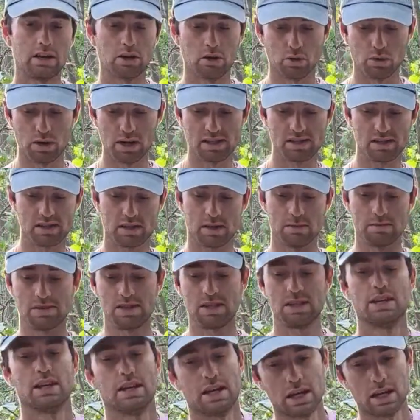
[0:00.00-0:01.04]
your wrist
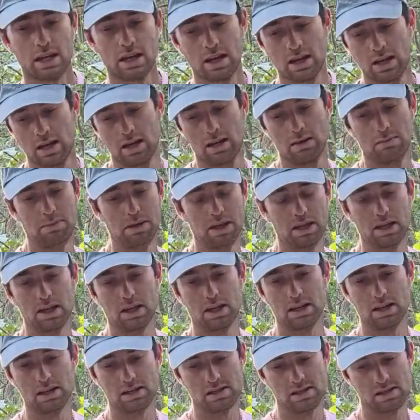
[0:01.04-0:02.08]
comes in,
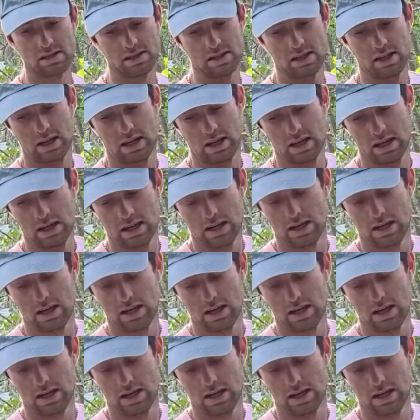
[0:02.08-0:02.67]
because